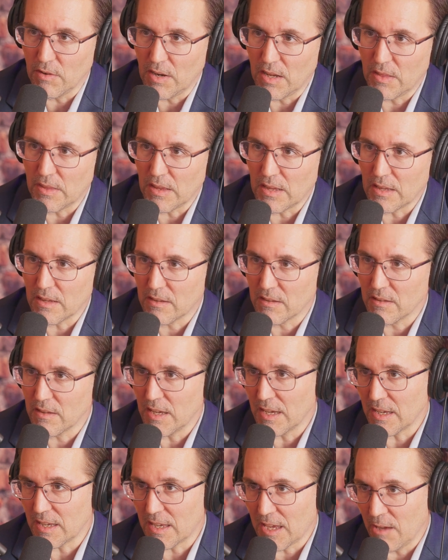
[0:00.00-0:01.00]
I think
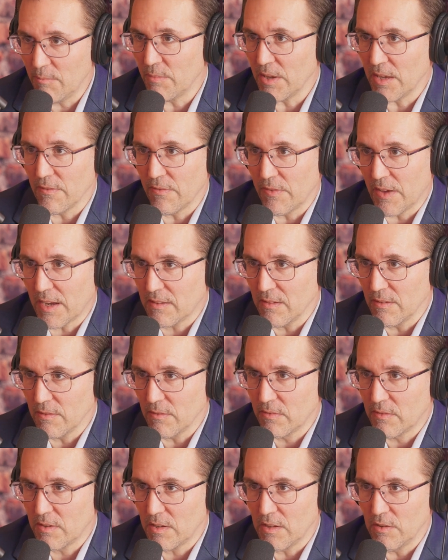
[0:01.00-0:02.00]
it can be
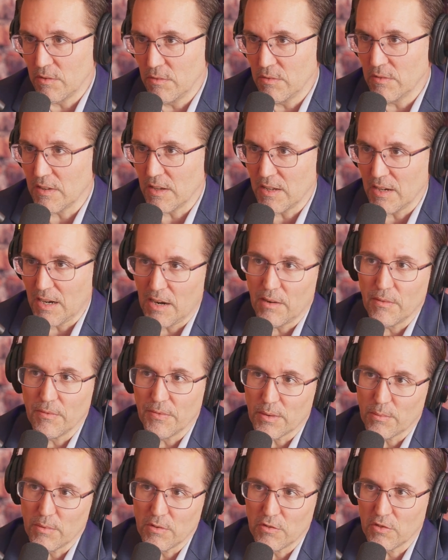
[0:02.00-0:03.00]
effective to use it. I don't
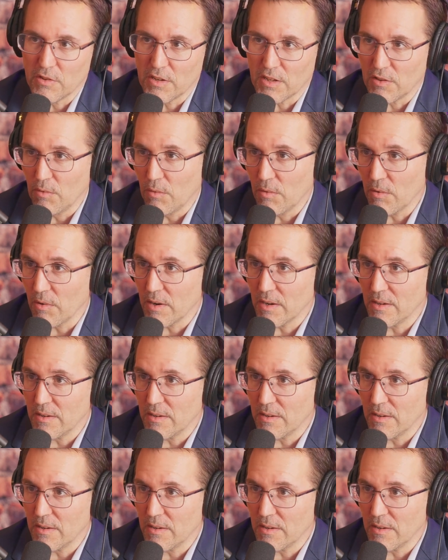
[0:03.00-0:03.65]
think we should ignore it.